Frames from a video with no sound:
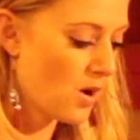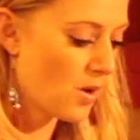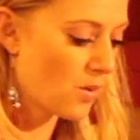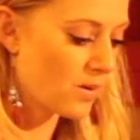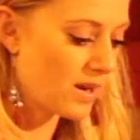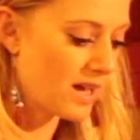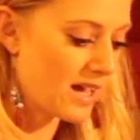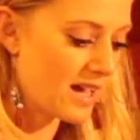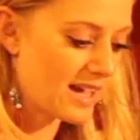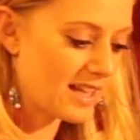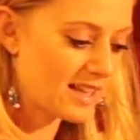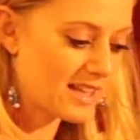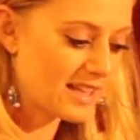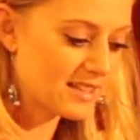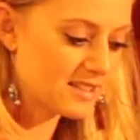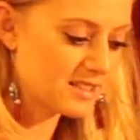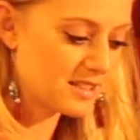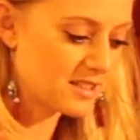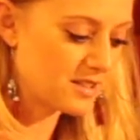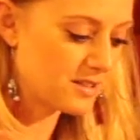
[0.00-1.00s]
What I
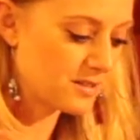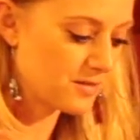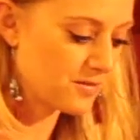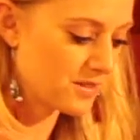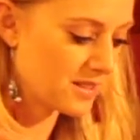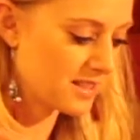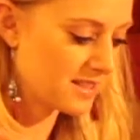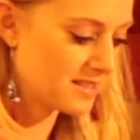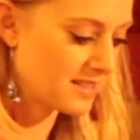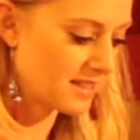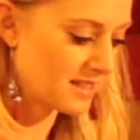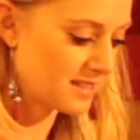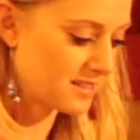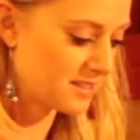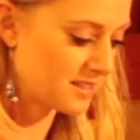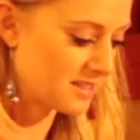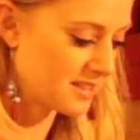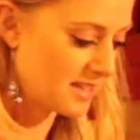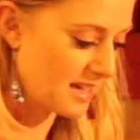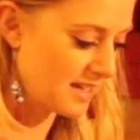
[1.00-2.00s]
like to do for this
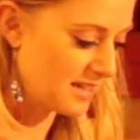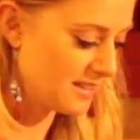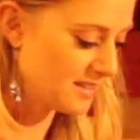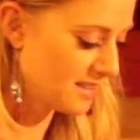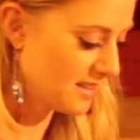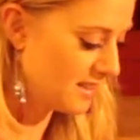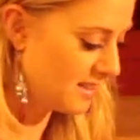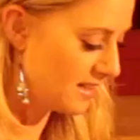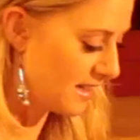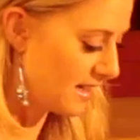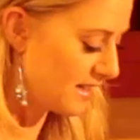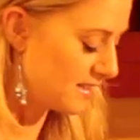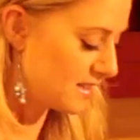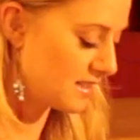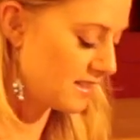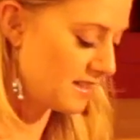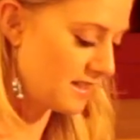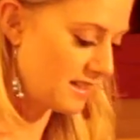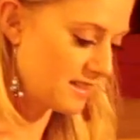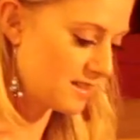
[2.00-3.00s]
exercise,
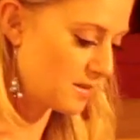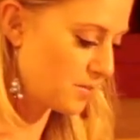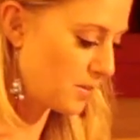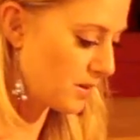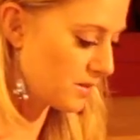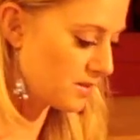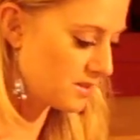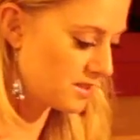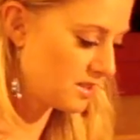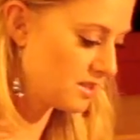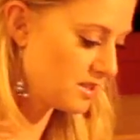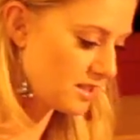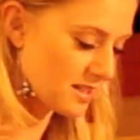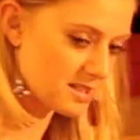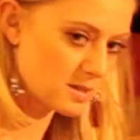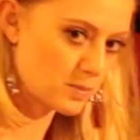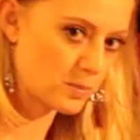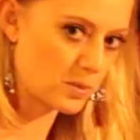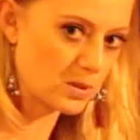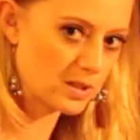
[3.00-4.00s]
as opposed to
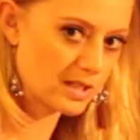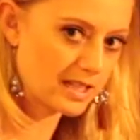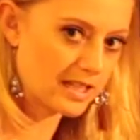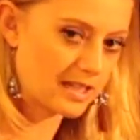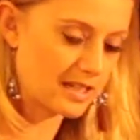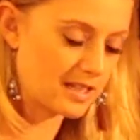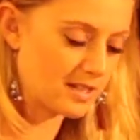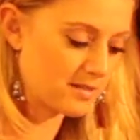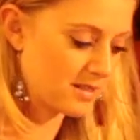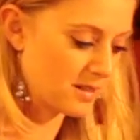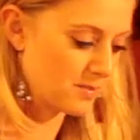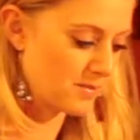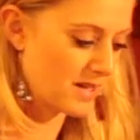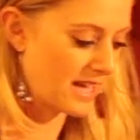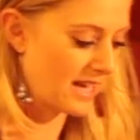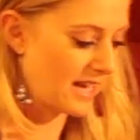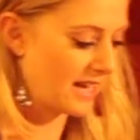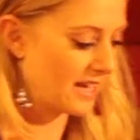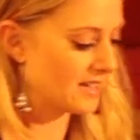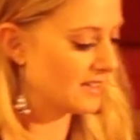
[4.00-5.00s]
just pulling on it with my
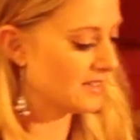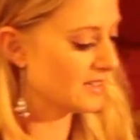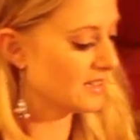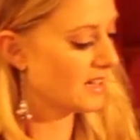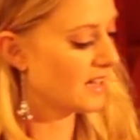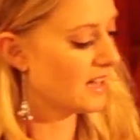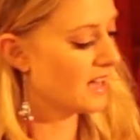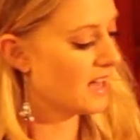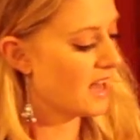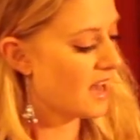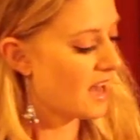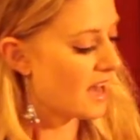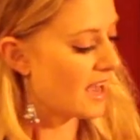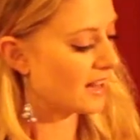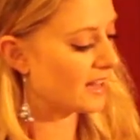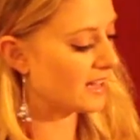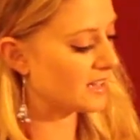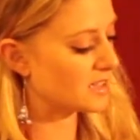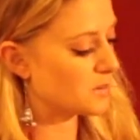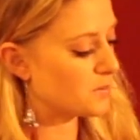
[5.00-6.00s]
hand, I
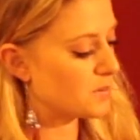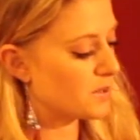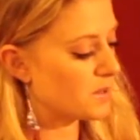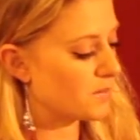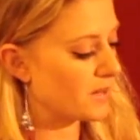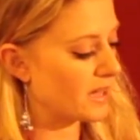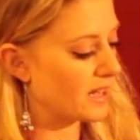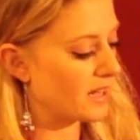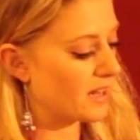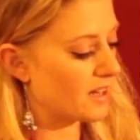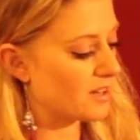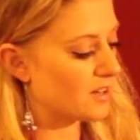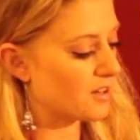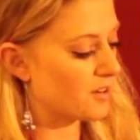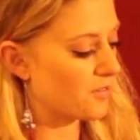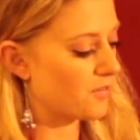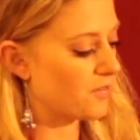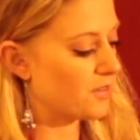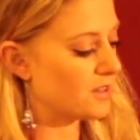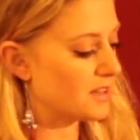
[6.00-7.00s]
like to put my other
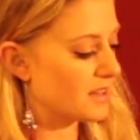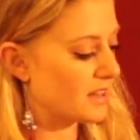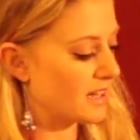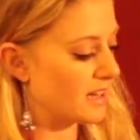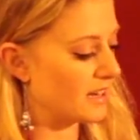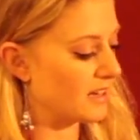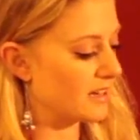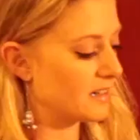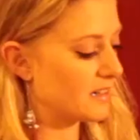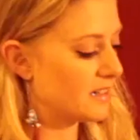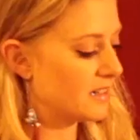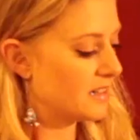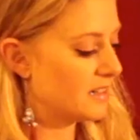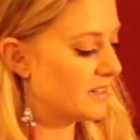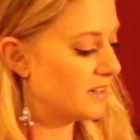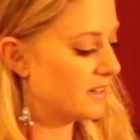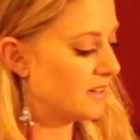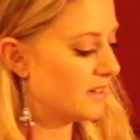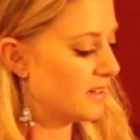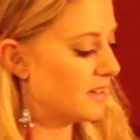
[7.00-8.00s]
foot there
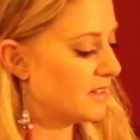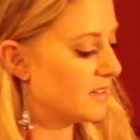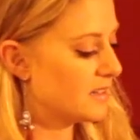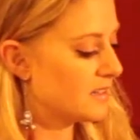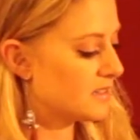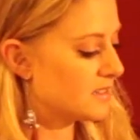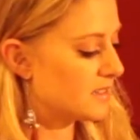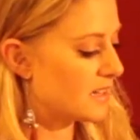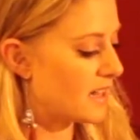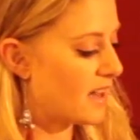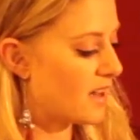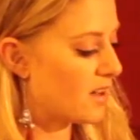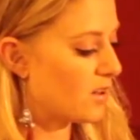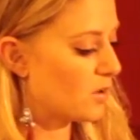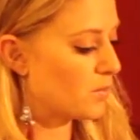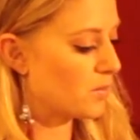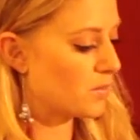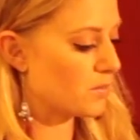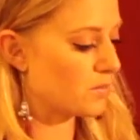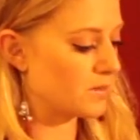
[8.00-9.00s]
to
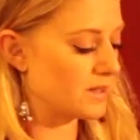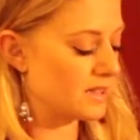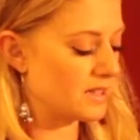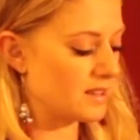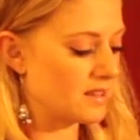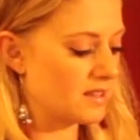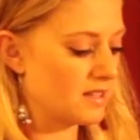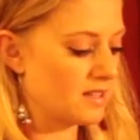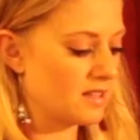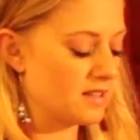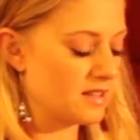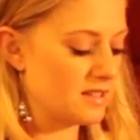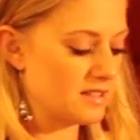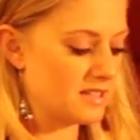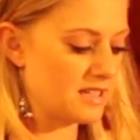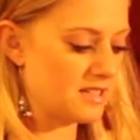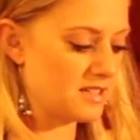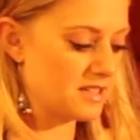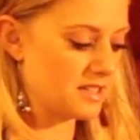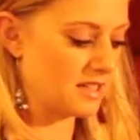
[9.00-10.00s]
help with the
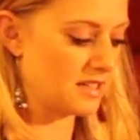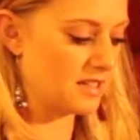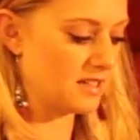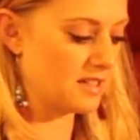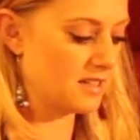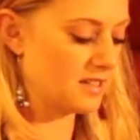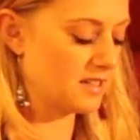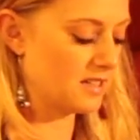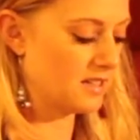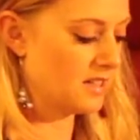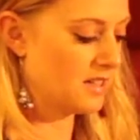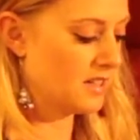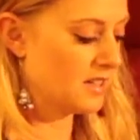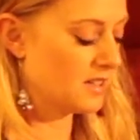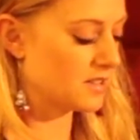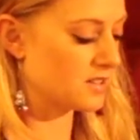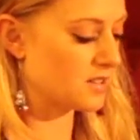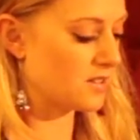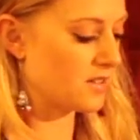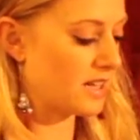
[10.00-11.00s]
tension.
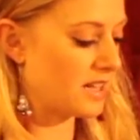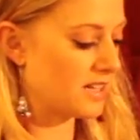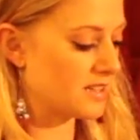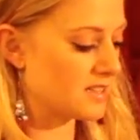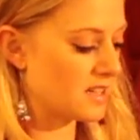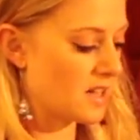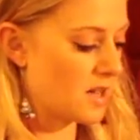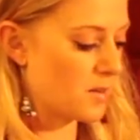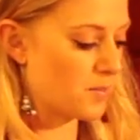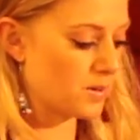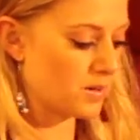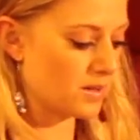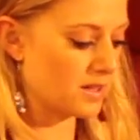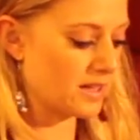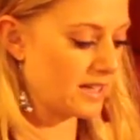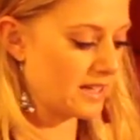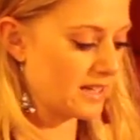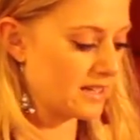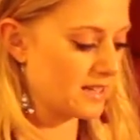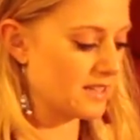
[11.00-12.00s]
So then it's not
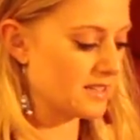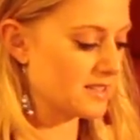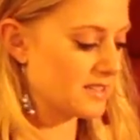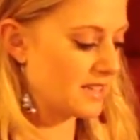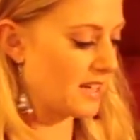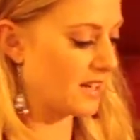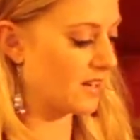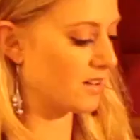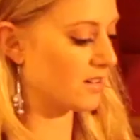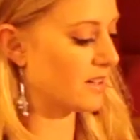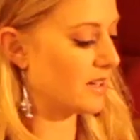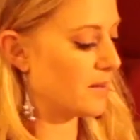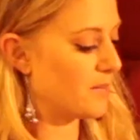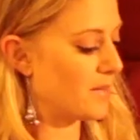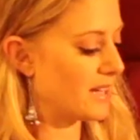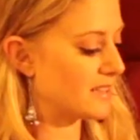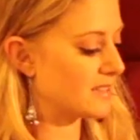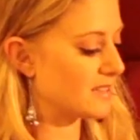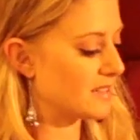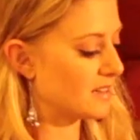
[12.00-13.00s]
pulling at this angle, it
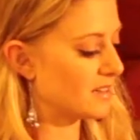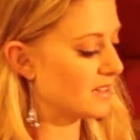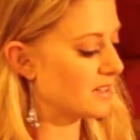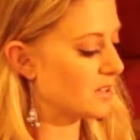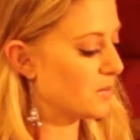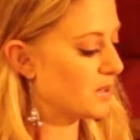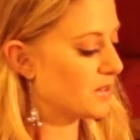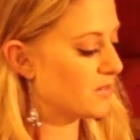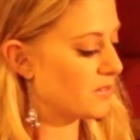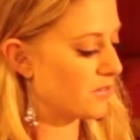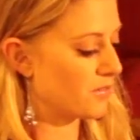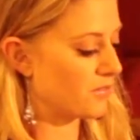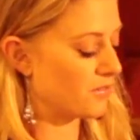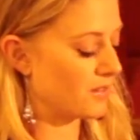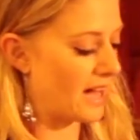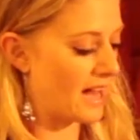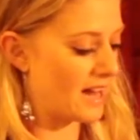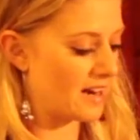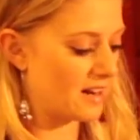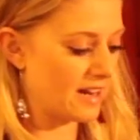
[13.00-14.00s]
makes it a little bit of a
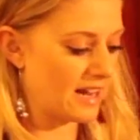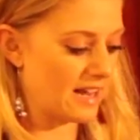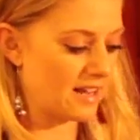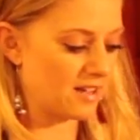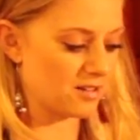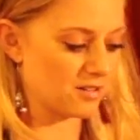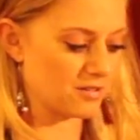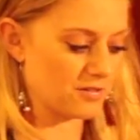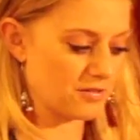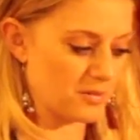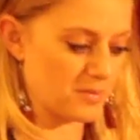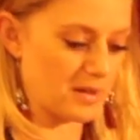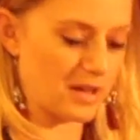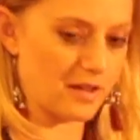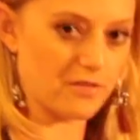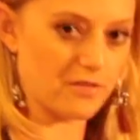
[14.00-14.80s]
flatter angle for my